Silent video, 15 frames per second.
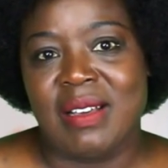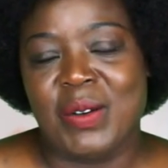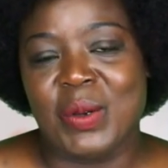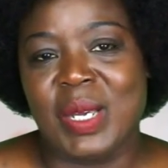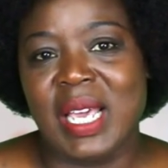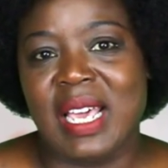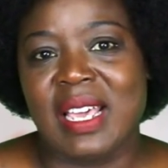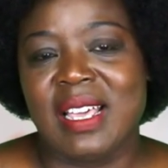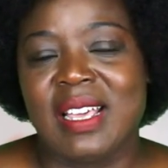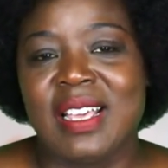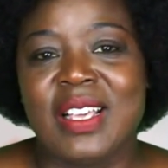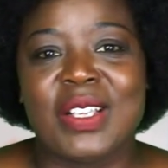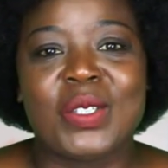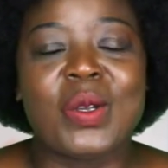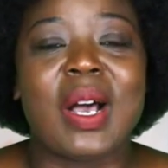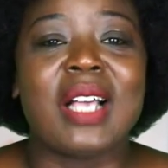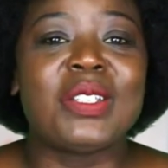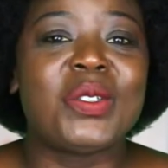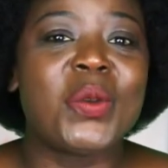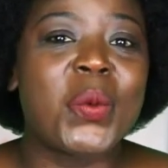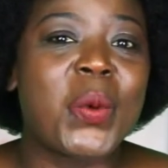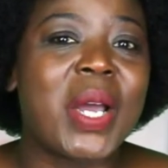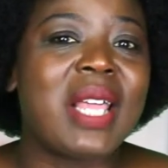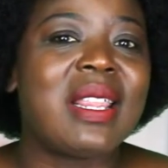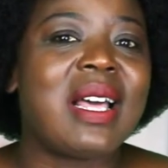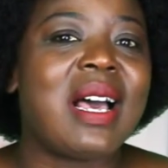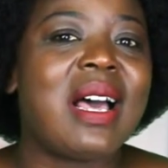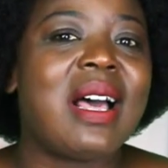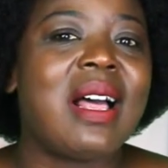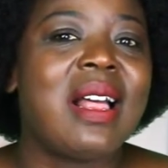Okay. So as to
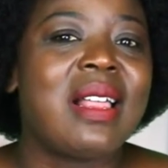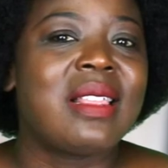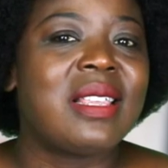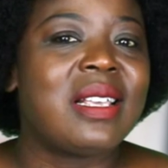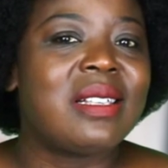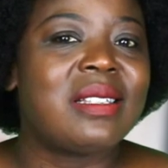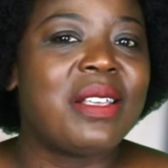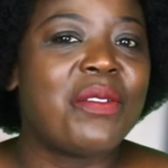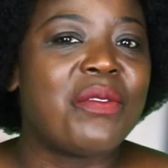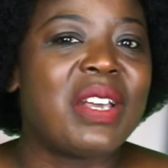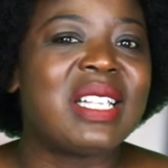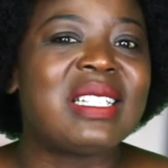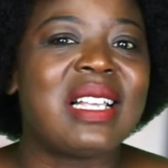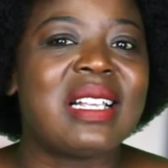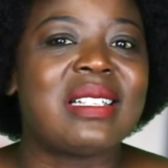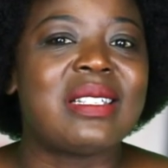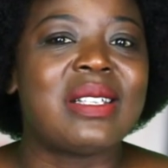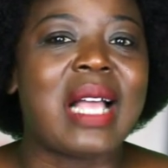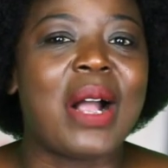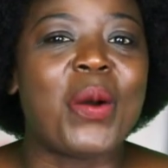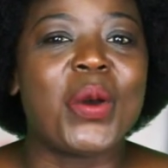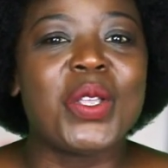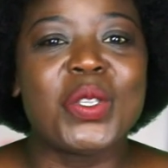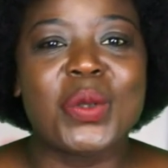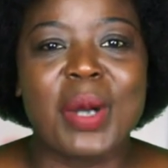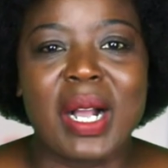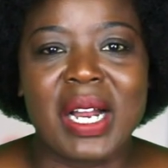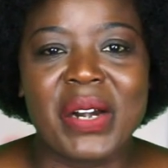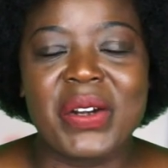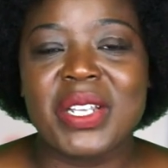whether these investors are going to
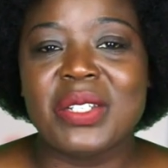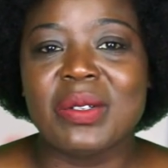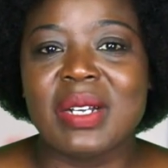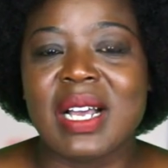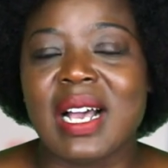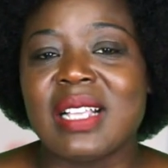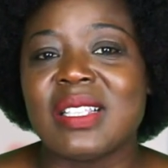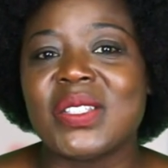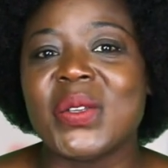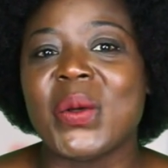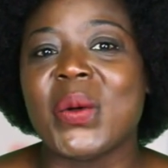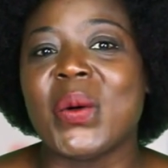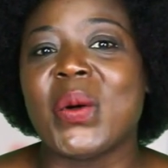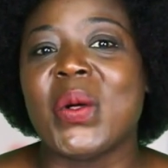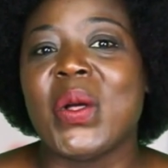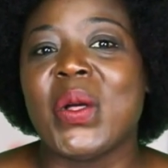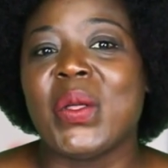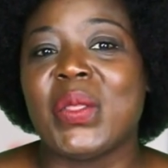agree to cancel